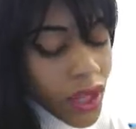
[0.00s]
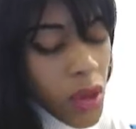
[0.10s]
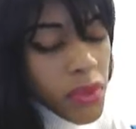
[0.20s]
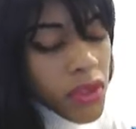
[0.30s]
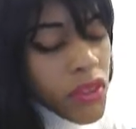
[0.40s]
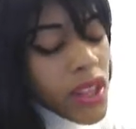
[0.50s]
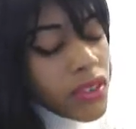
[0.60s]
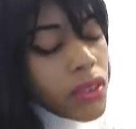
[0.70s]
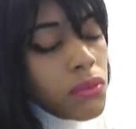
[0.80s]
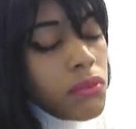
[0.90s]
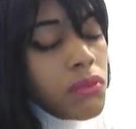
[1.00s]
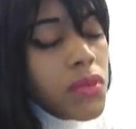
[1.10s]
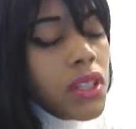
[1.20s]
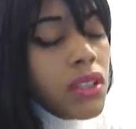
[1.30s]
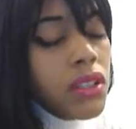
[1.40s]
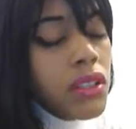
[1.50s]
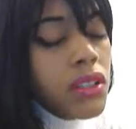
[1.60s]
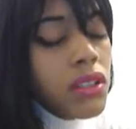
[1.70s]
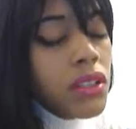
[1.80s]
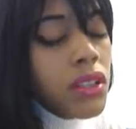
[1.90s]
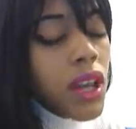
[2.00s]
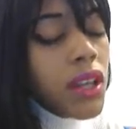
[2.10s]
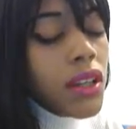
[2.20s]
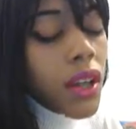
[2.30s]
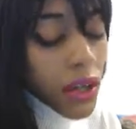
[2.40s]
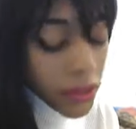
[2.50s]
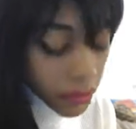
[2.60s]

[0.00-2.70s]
come and rescue me.